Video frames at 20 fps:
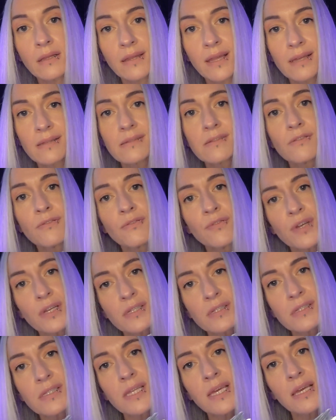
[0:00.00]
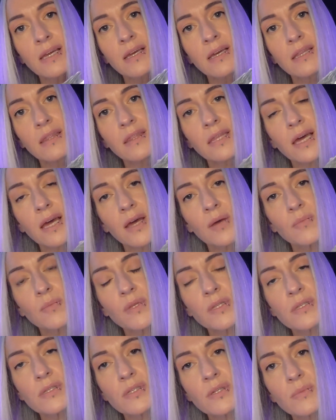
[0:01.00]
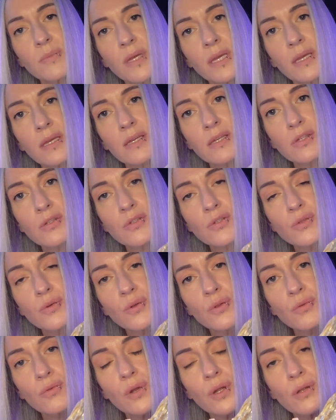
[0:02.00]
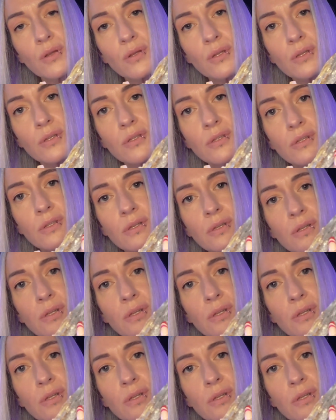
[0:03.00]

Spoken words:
That's the first thing that happens to me, sore throats.